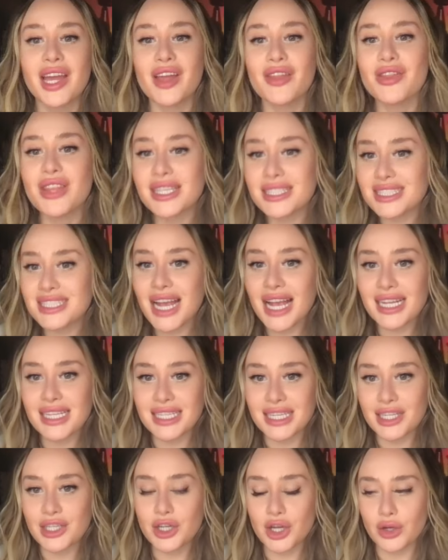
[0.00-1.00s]
This
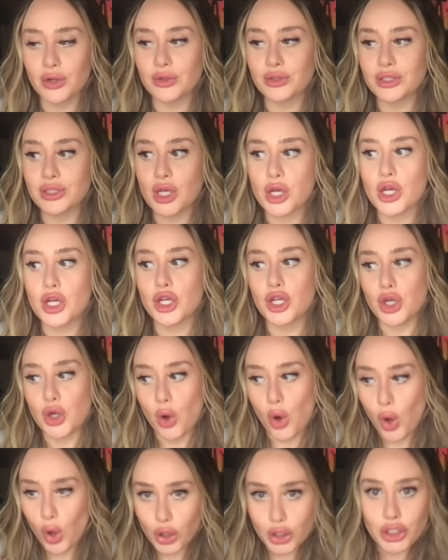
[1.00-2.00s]
technique goes
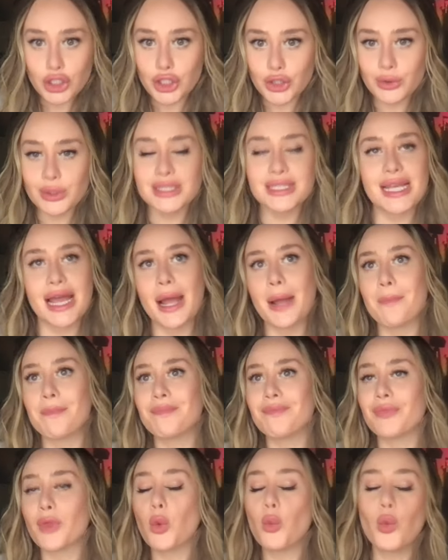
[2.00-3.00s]
all you do is say,
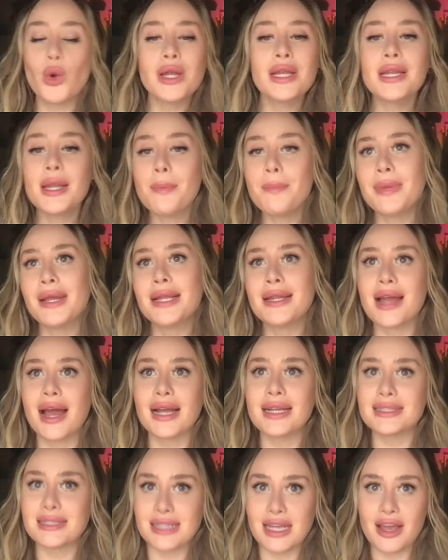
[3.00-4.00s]
Wouldn't it be
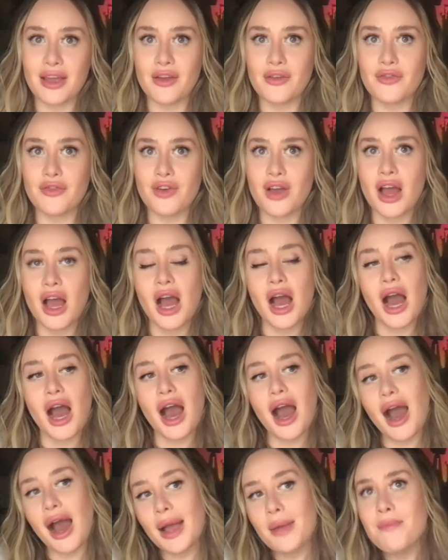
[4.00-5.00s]
nice if
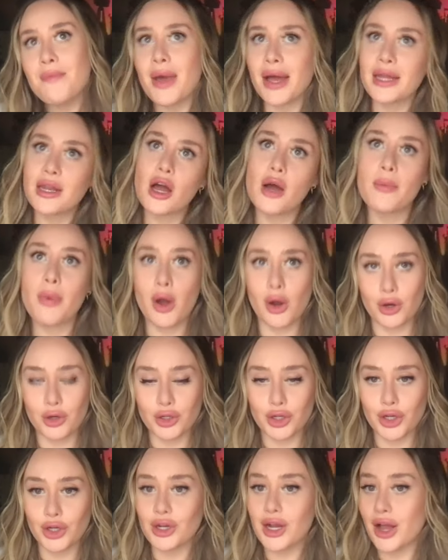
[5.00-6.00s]
I met a
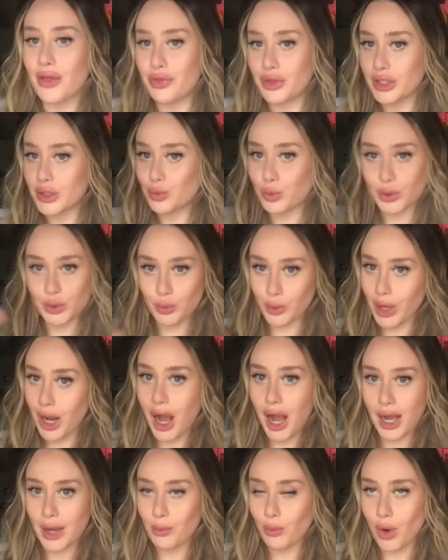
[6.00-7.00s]
partner, and this was what
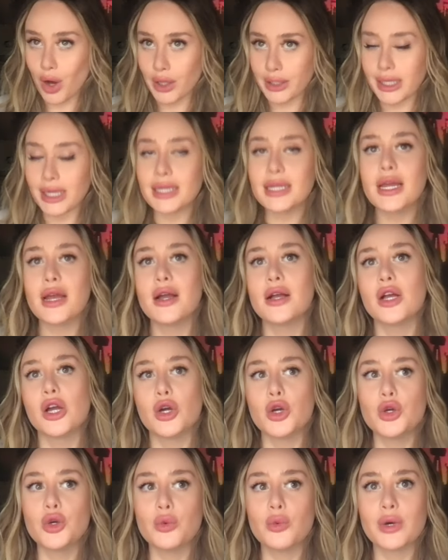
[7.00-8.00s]
I wanted,
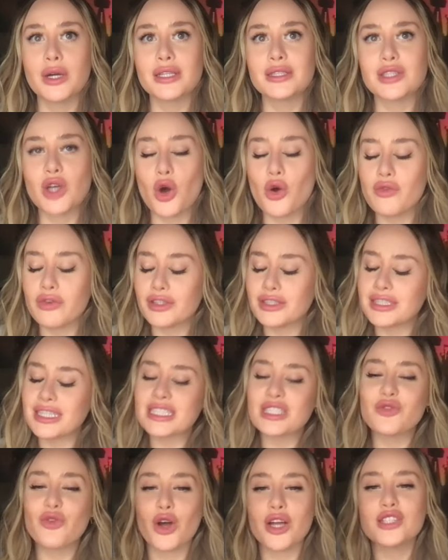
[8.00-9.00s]
who was over
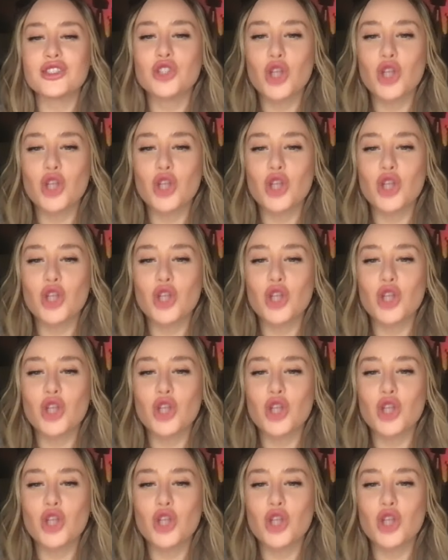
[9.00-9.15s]
six foot?